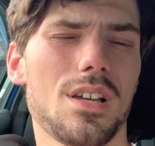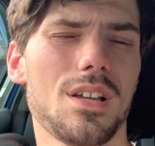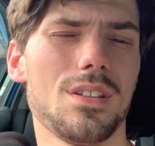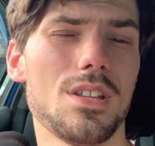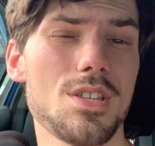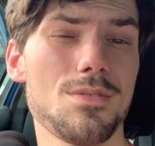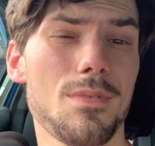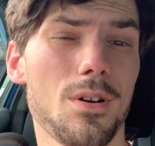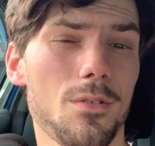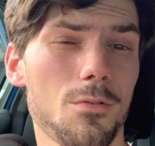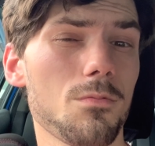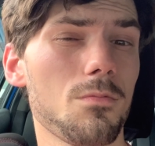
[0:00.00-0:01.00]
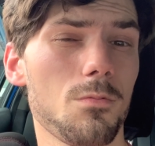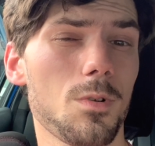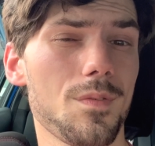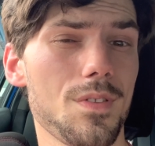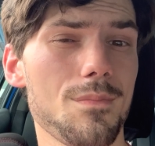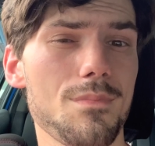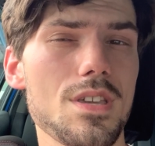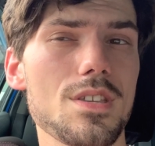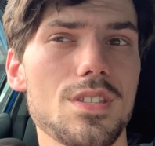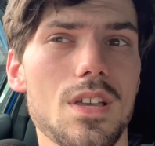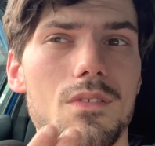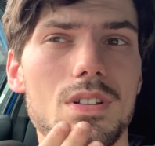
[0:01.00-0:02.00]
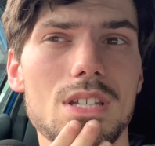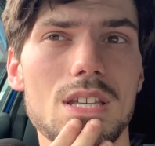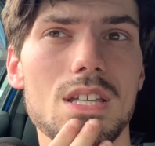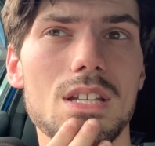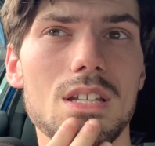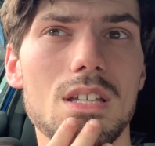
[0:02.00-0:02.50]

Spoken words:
Nismo with the B17.